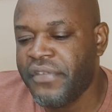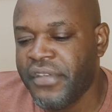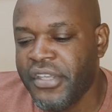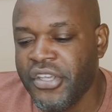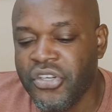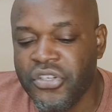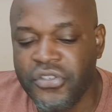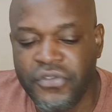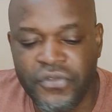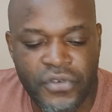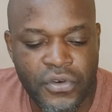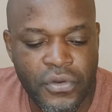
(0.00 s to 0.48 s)
lot
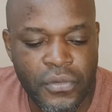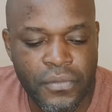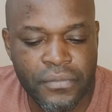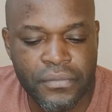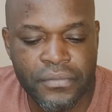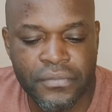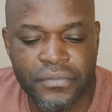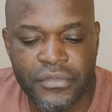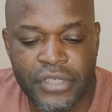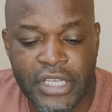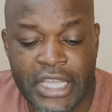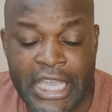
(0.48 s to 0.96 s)
of ish
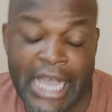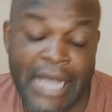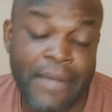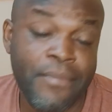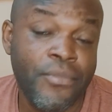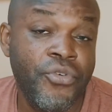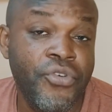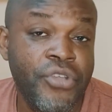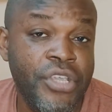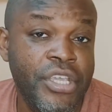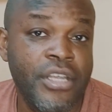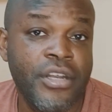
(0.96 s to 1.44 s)
from the
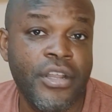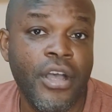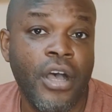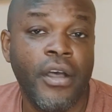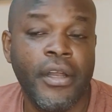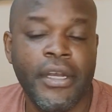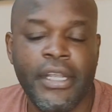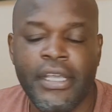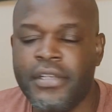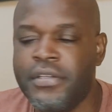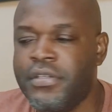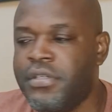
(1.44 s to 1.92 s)
Cameroonian
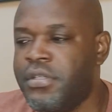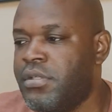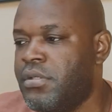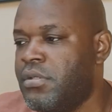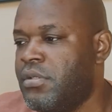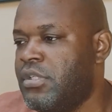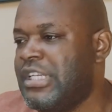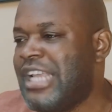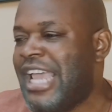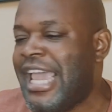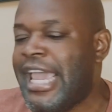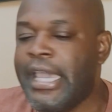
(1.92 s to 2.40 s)

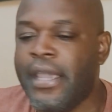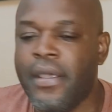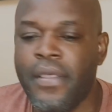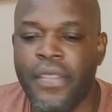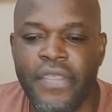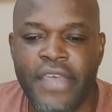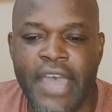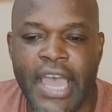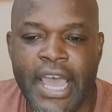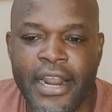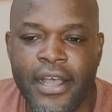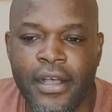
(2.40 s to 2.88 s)
audience
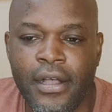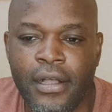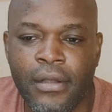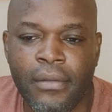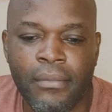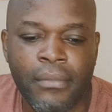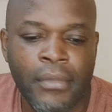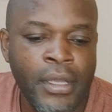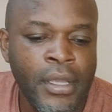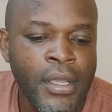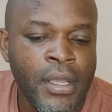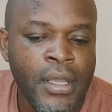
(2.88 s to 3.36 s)
saying that,
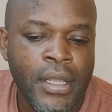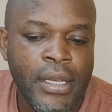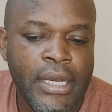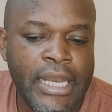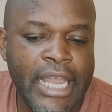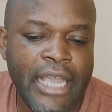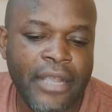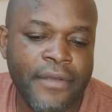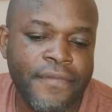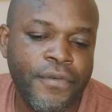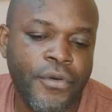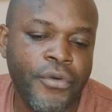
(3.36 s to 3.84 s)

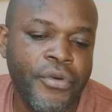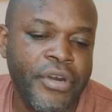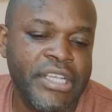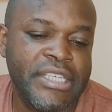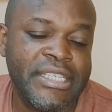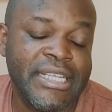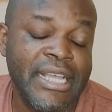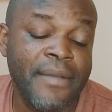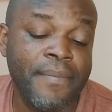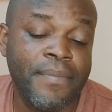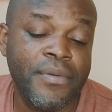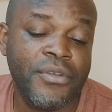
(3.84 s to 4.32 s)
like, for
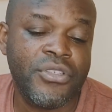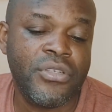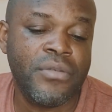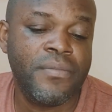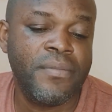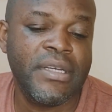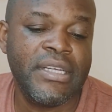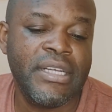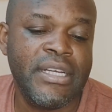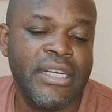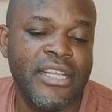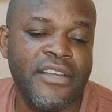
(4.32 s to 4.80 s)
example,
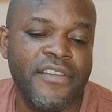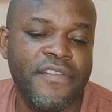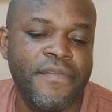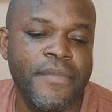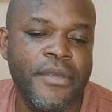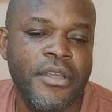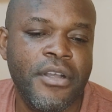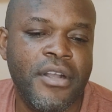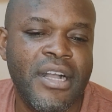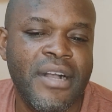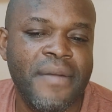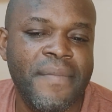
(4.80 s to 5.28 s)
somebody
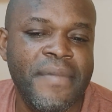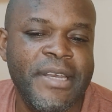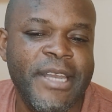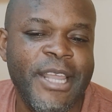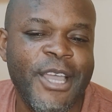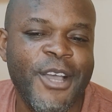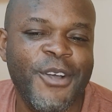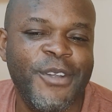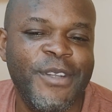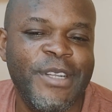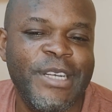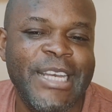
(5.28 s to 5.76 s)
left me a
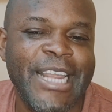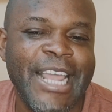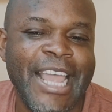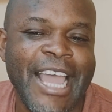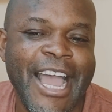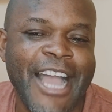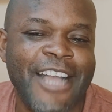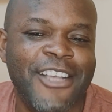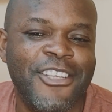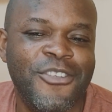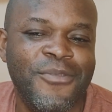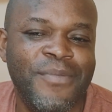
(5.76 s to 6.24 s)
comment the other
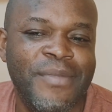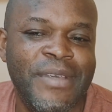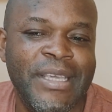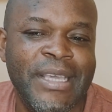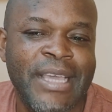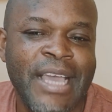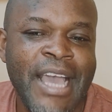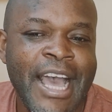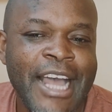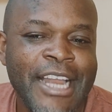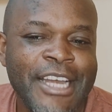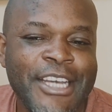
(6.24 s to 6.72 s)
day asking
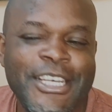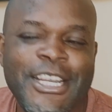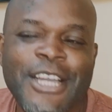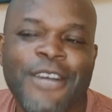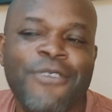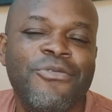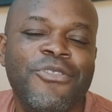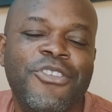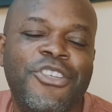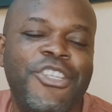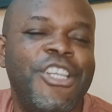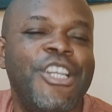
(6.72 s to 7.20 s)
me,
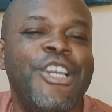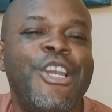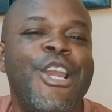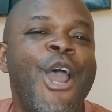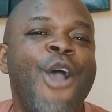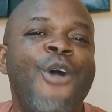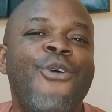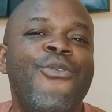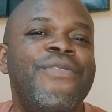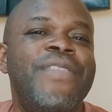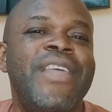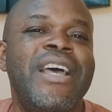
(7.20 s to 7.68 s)
don't you
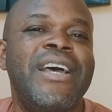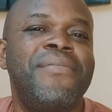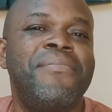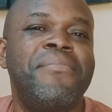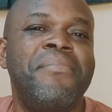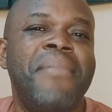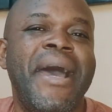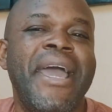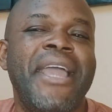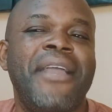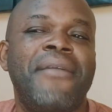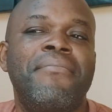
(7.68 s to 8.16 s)
know
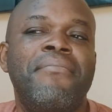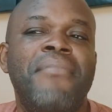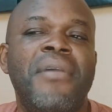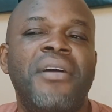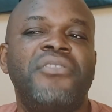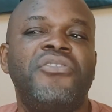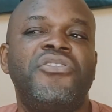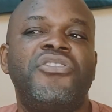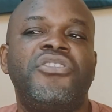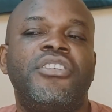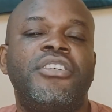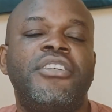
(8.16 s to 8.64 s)
that Mike
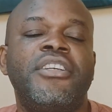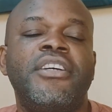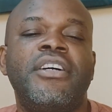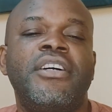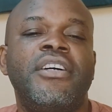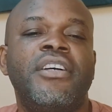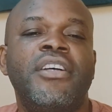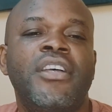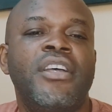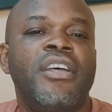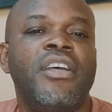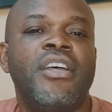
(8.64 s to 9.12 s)

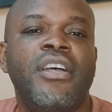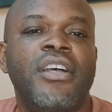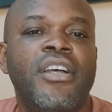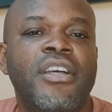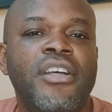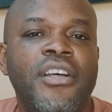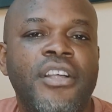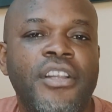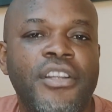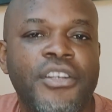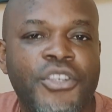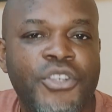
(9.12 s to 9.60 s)
Munster,
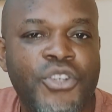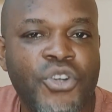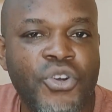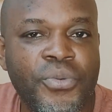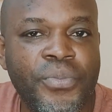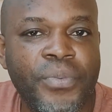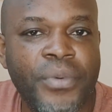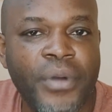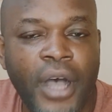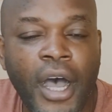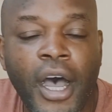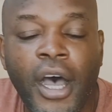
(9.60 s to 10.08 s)
a
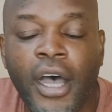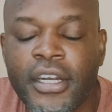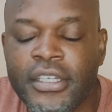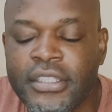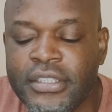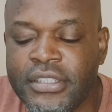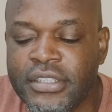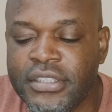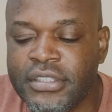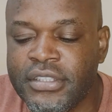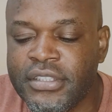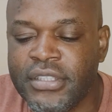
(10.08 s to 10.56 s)
dope
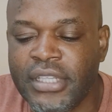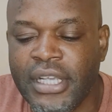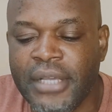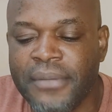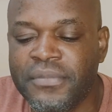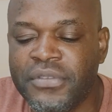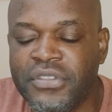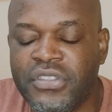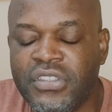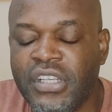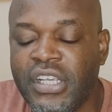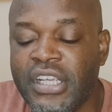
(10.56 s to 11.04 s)
artist
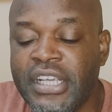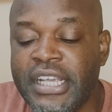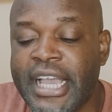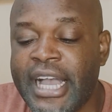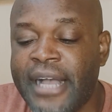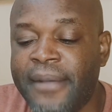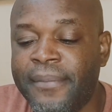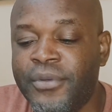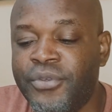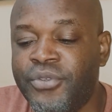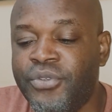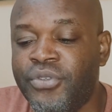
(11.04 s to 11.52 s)
MC
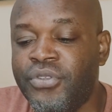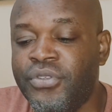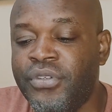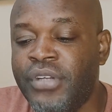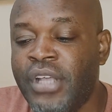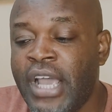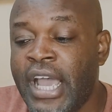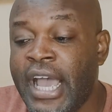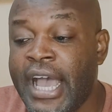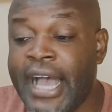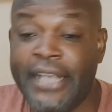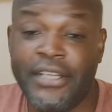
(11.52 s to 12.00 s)
in
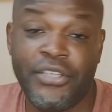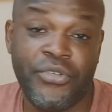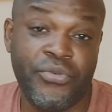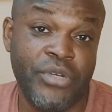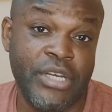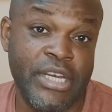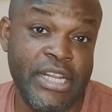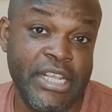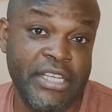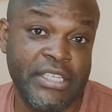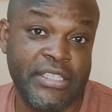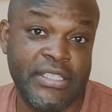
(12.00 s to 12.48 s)
Cameroon,
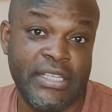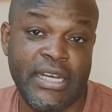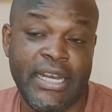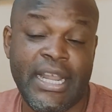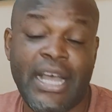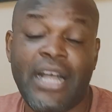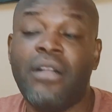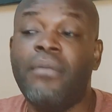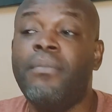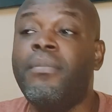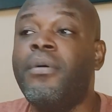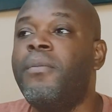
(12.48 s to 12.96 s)
has released
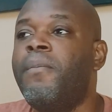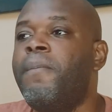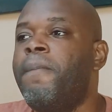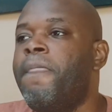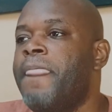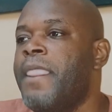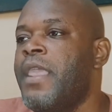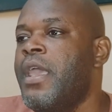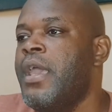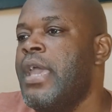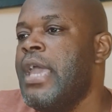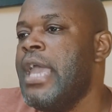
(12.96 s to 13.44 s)
an
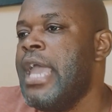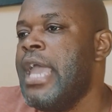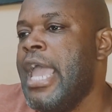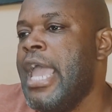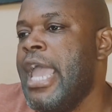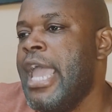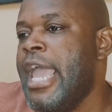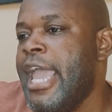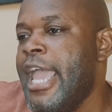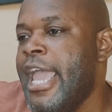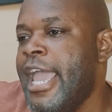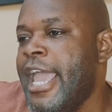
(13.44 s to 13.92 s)
album?
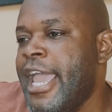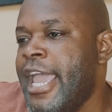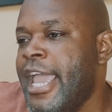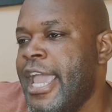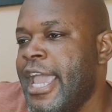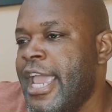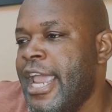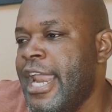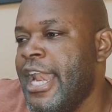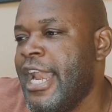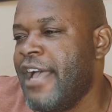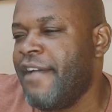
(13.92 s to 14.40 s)

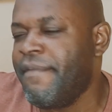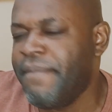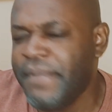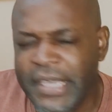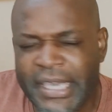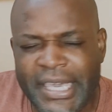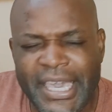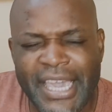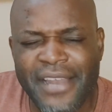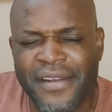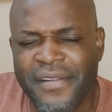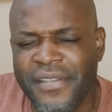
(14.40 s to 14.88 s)
And I've
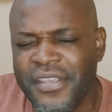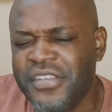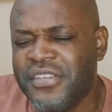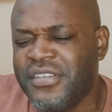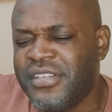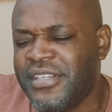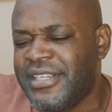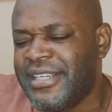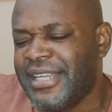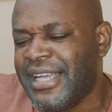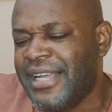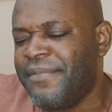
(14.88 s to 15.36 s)
been getting
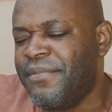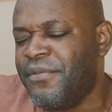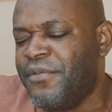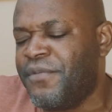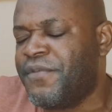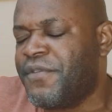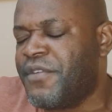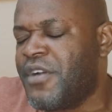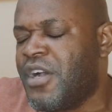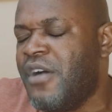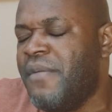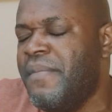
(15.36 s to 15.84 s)
this type
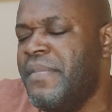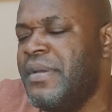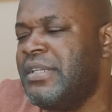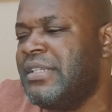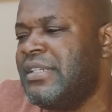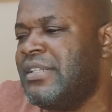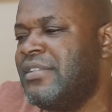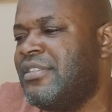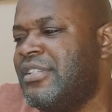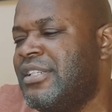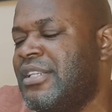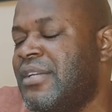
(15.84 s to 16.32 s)
of
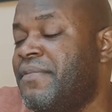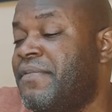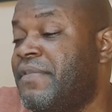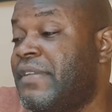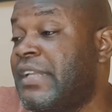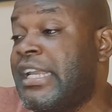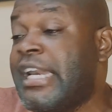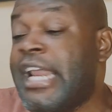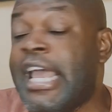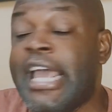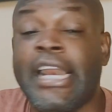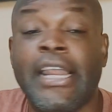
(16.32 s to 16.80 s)
comment and
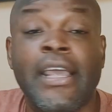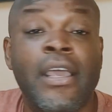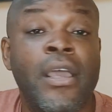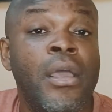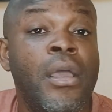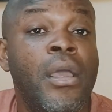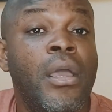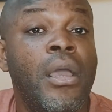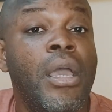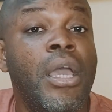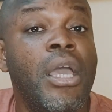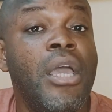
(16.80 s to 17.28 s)
stuff like that.
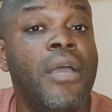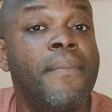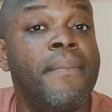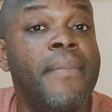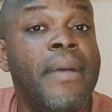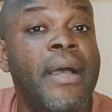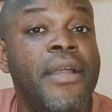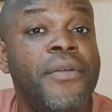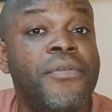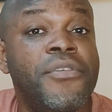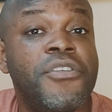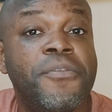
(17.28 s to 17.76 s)

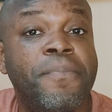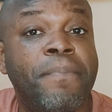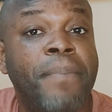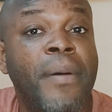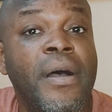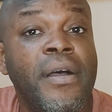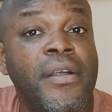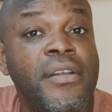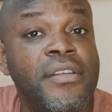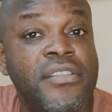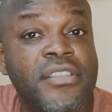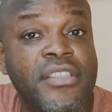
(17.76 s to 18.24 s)
And my
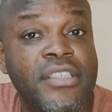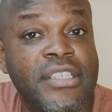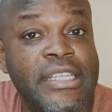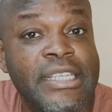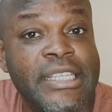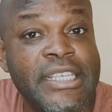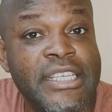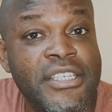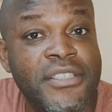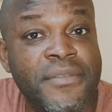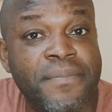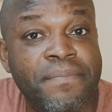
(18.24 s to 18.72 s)
response
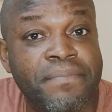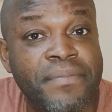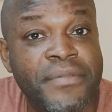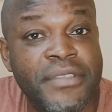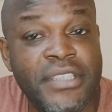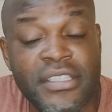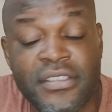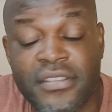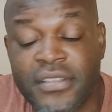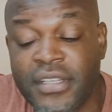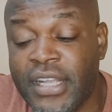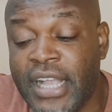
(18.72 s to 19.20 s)
to
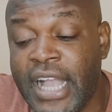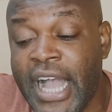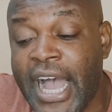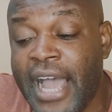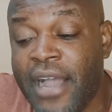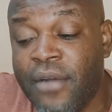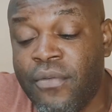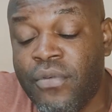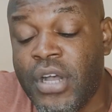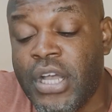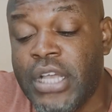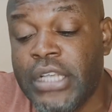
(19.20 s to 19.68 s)
this
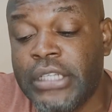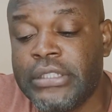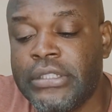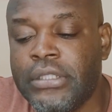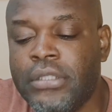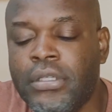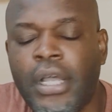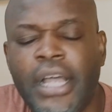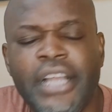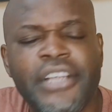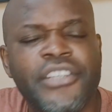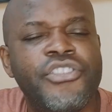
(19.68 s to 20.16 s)
guy
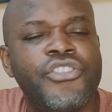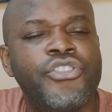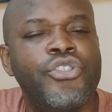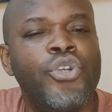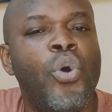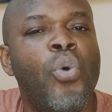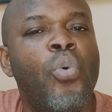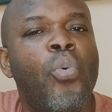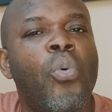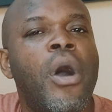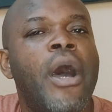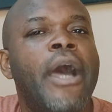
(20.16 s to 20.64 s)
was, and
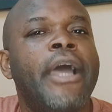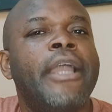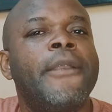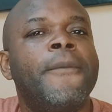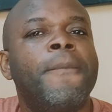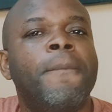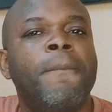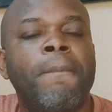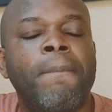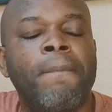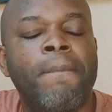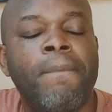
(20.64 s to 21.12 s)
so
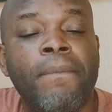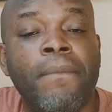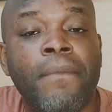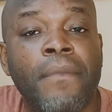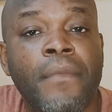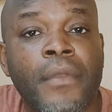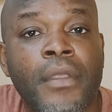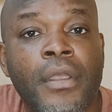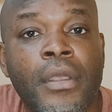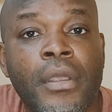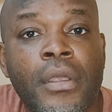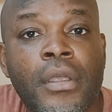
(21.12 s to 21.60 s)
what?
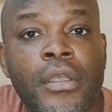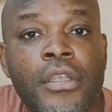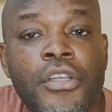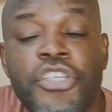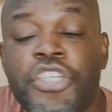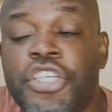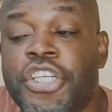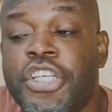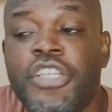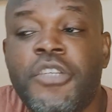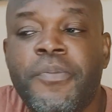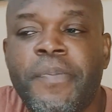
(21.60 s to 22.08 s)

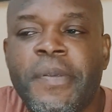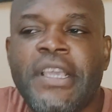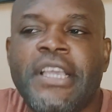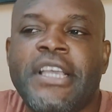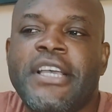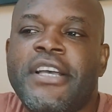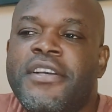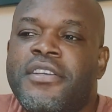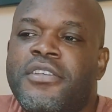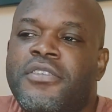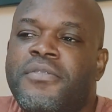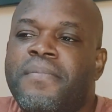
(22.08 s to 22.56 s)
Just
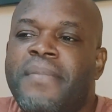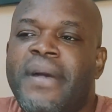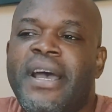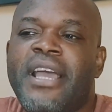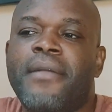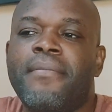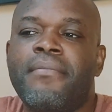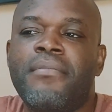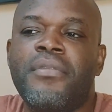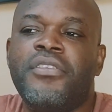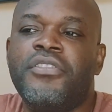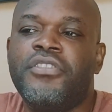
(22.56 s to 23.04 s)
because
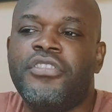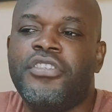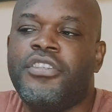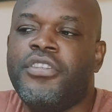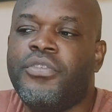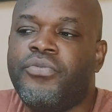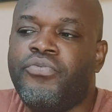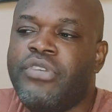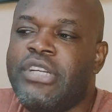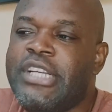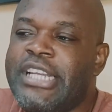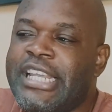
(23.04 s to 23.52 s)
Mike
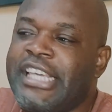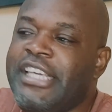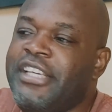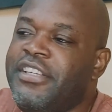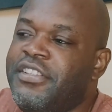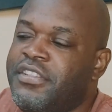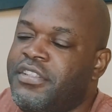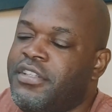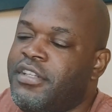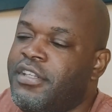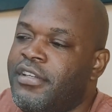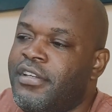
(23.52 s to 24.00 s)
Munster
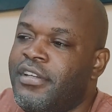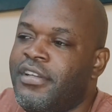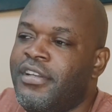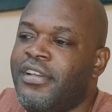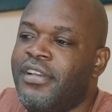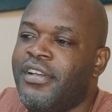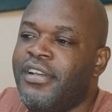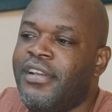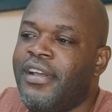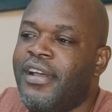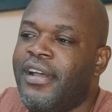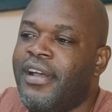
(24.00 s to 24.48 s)
released
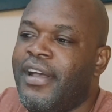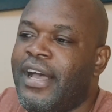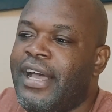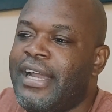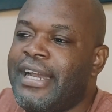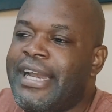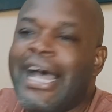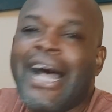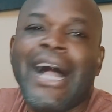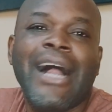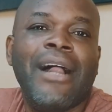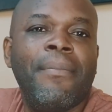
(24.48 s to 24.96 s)

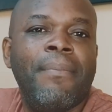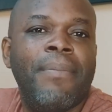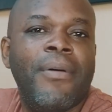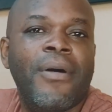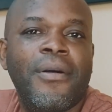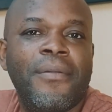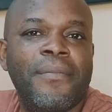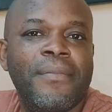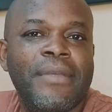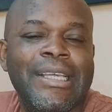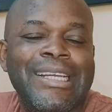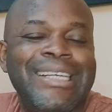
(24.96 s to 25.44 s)
an
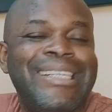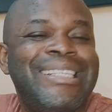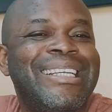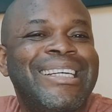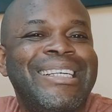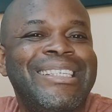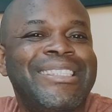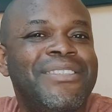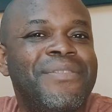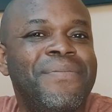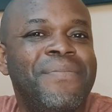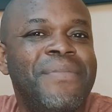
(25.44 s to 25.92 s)
album, it
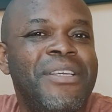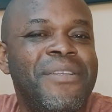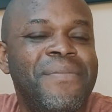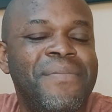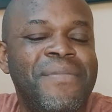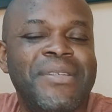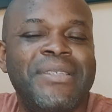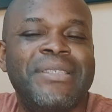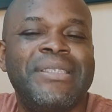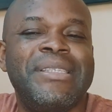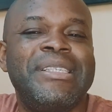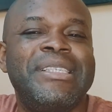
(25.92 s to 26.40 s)
doesn't
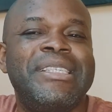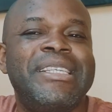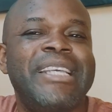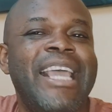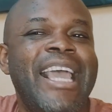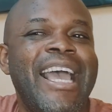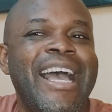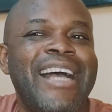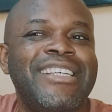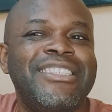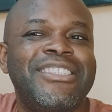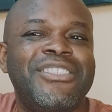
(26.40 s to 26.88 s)
mean Mr.
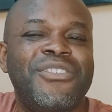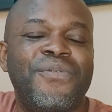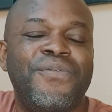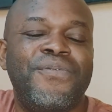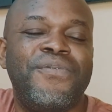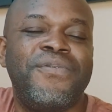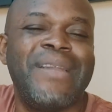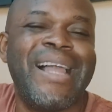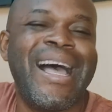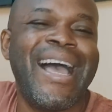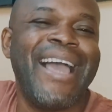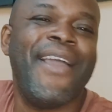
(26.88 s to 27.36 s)
J has to
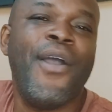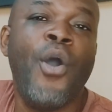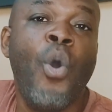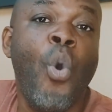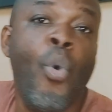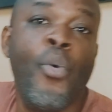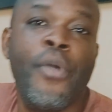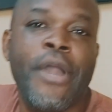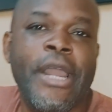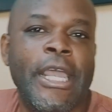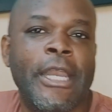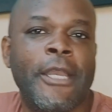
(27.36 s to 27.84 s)
fly
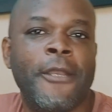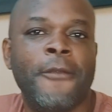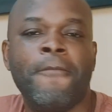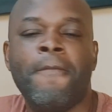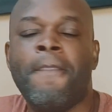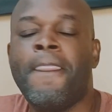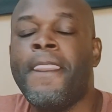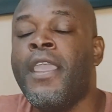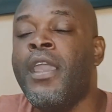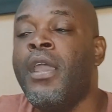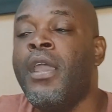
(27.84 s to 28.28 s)
on it.